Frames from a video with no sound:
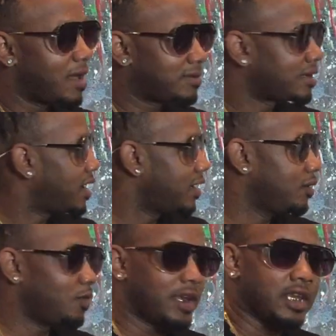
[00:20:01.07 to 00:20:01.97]

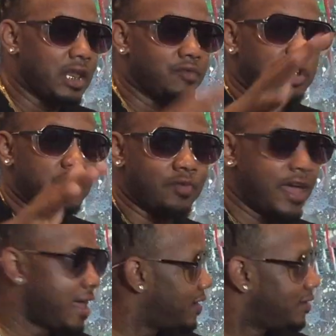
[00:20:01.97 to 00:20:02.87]
website, where can they reach you
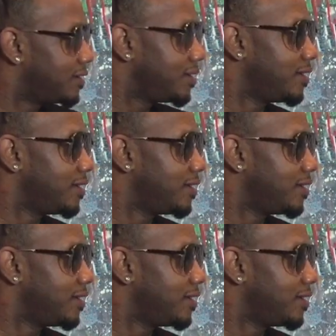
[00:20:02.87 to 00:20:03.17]
at?